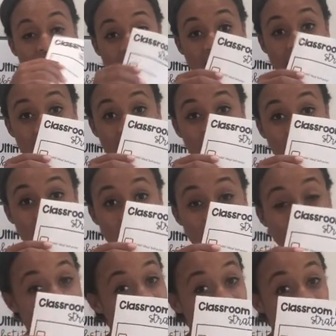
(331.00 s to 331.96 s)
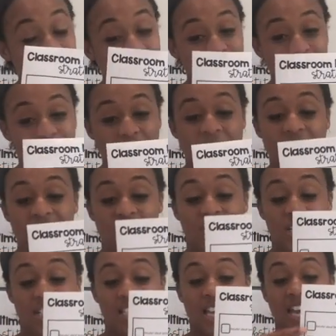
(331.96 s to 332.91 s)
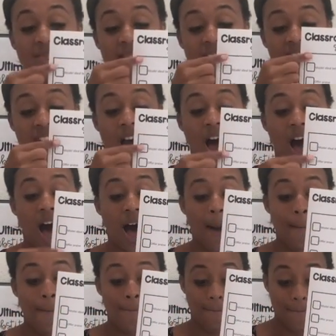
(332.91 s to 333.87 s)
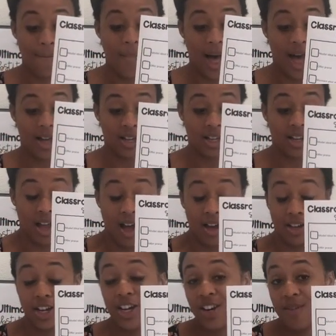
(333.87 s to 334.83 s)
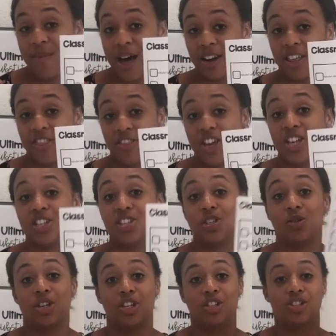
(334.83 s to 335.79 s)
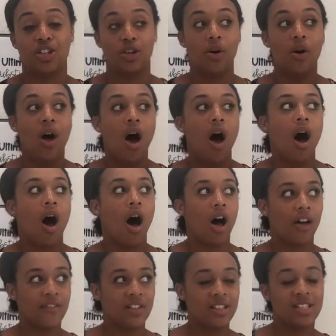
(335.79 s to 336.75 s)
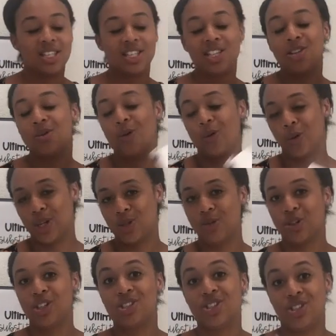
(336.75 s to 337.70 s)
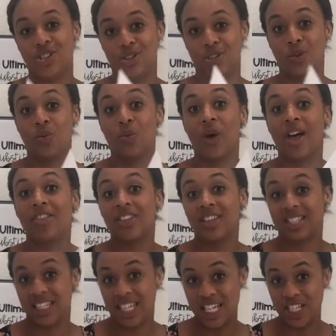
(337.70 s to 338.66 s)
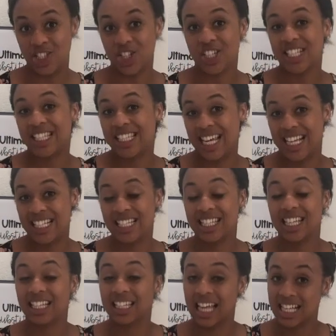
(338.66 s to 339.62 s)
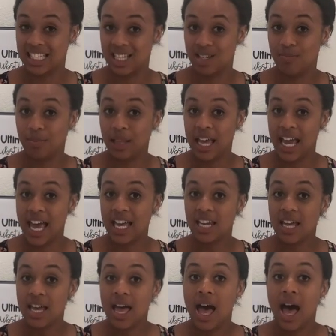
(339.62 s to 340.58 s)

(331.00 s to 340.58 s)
classroom management strategies. I mean, a good amount of things you can do. Obviously, you always want to do what the teacher states in the lesson plan,